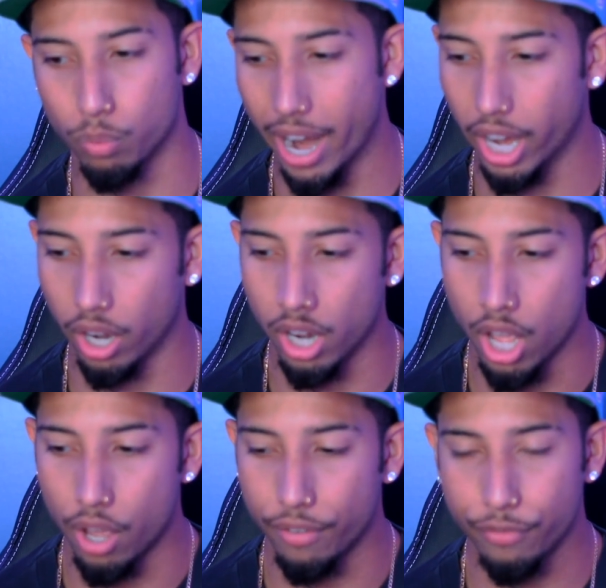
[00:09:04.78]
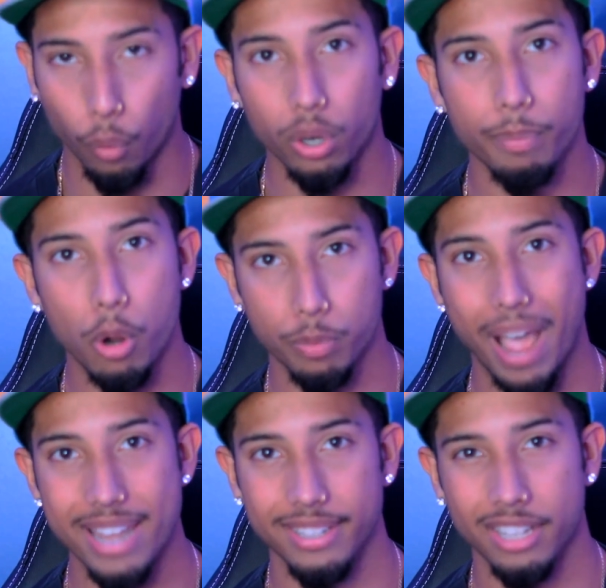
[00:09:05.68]
record 4 most
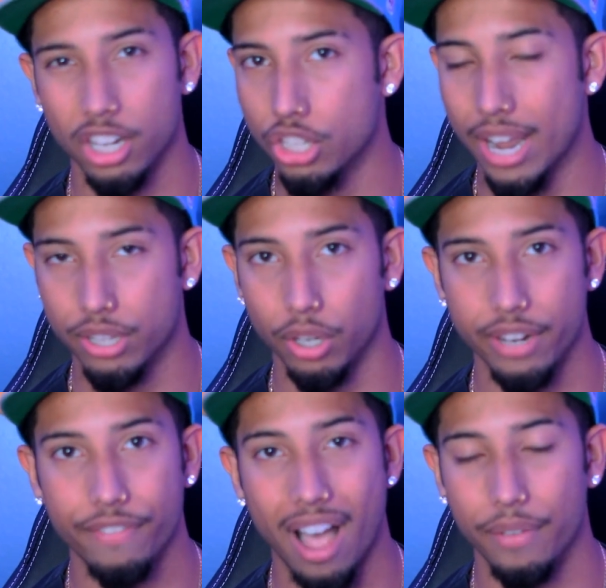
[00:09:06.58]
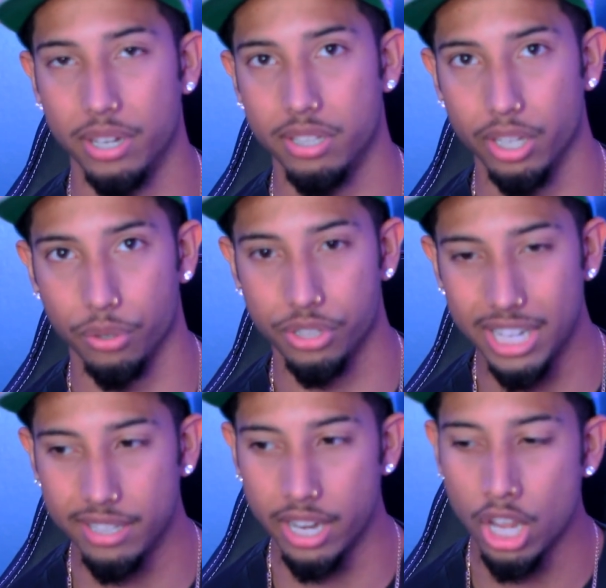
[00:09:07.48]
passing touchdowns, 35 in a single
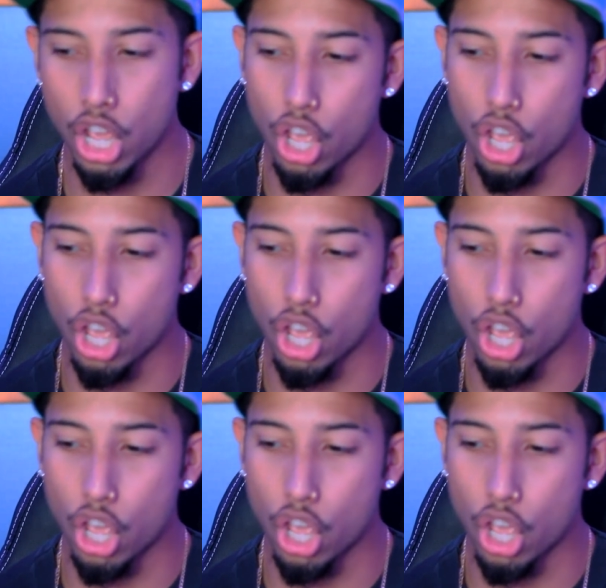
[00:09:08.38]
season.